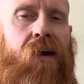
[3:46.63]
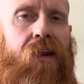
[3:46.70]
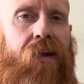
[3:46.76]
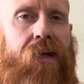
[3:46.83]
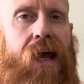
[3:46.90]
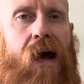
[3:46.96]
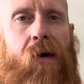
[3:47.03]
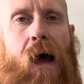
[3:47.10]

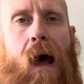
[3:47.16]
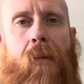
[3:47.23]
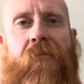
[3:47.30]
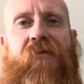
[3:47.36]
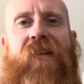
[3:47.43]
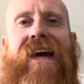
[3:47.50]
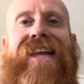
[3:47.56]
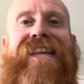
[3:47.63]
Like, I'm
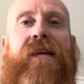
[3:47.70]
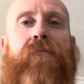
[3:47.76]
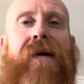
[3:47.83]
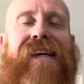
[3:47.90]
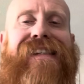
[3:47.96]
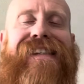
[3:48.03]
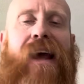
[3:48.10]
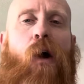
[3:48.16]
finding
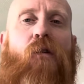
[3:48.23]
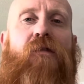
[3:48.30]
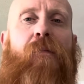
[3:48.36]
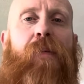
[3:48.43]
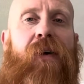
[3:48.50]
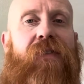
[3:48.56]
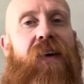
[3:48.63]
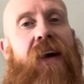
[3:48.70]
myself
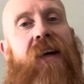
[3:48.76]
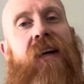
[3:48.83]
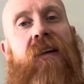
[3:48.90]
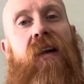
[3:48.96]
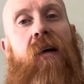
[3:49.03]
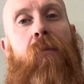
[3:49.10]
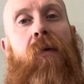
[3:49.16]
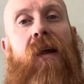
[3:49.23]
in
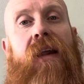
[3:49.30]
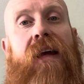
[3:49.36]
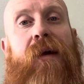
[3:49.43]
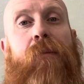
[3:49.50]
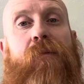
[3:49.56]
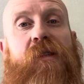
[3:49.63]
particular, like,